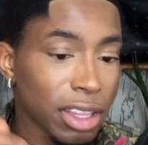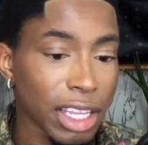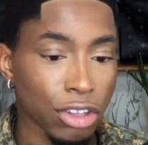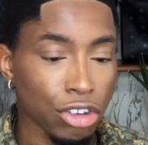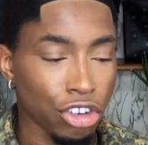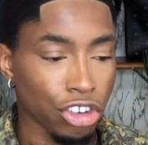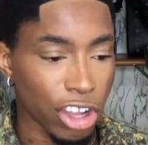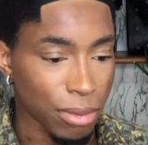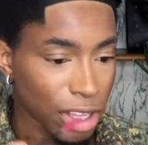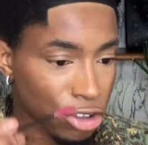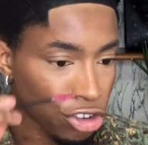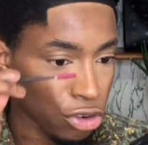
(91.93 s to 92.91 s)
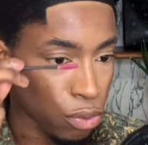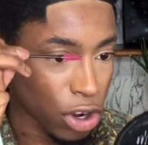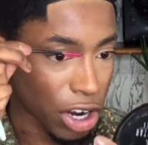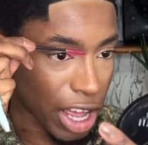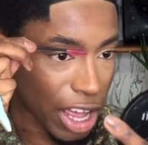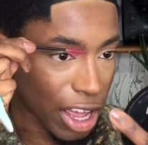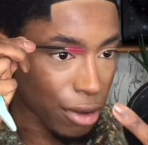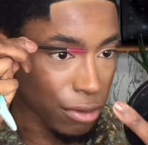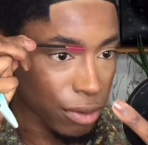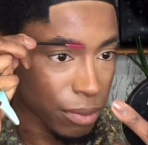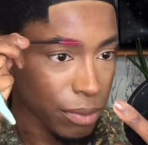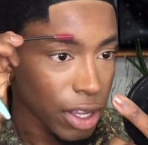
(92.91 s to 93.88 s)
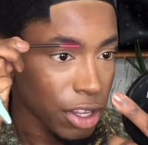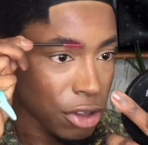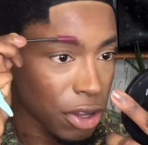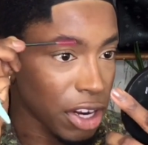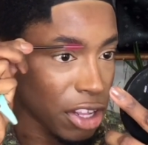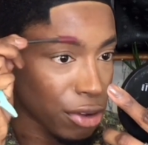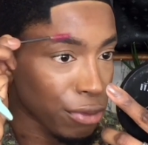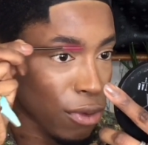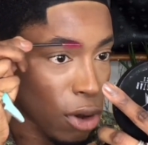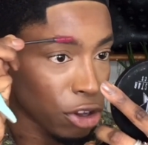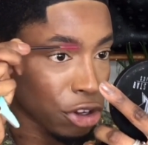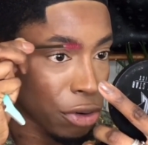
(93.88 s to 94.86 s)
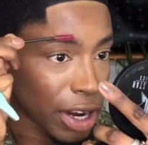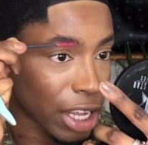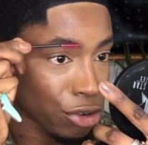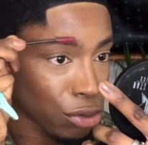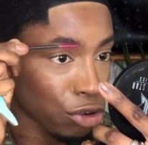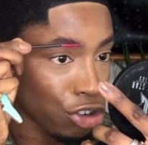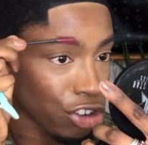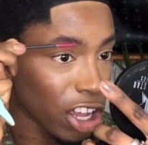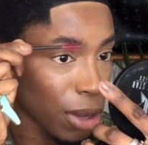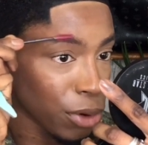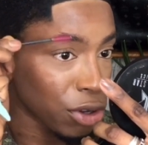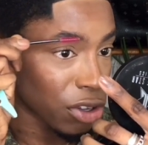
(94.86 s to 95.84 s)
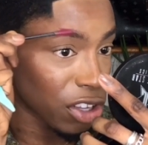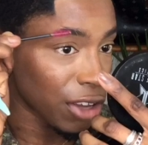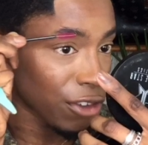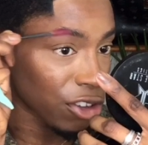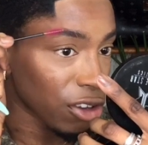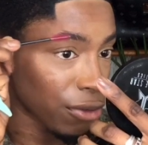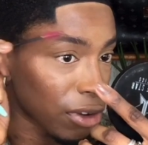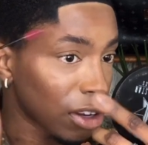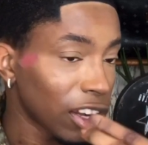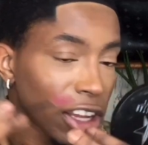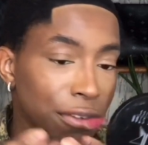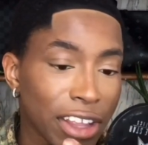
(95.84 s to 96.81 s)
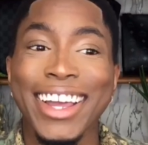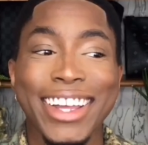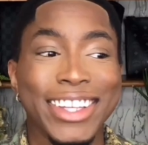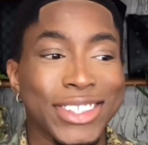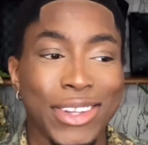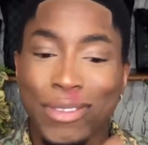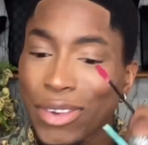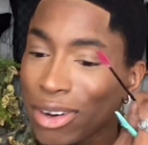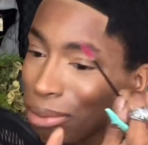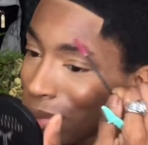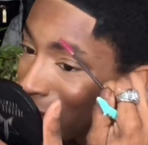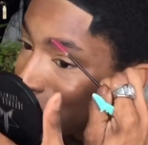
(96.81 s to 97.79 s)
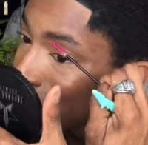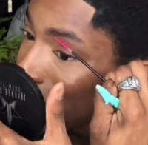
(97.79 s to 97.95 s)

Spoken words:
that shape that you want to have. You can either follow your natural shape or you can give yourself a lift. So I'm gonna brush the